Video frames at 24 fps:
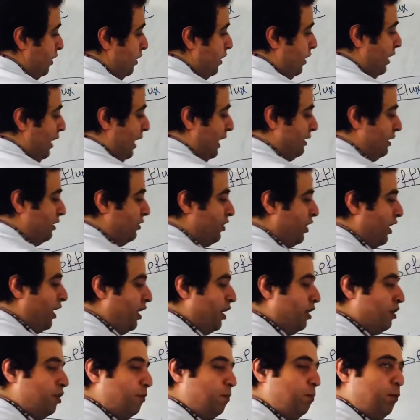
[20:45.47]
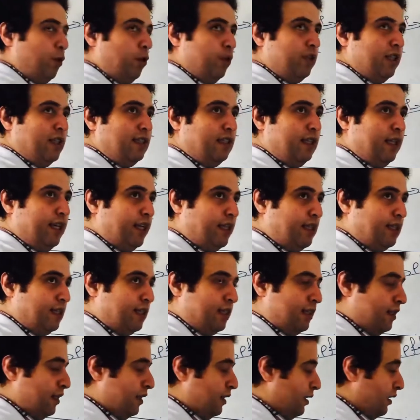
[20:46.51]
And the third important
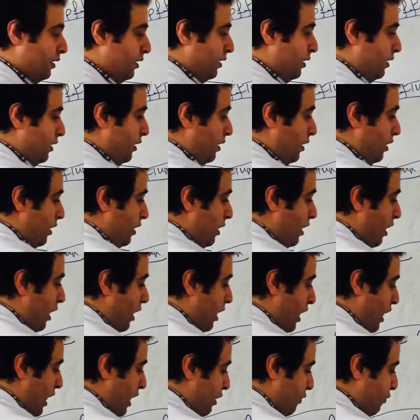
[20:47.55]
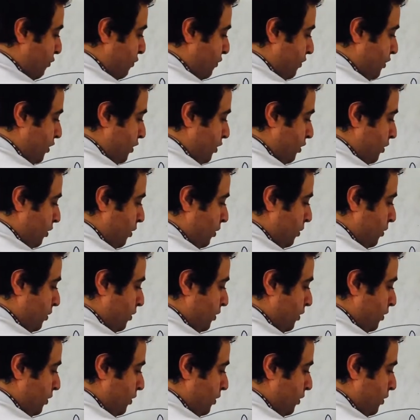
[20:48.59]
is afterload.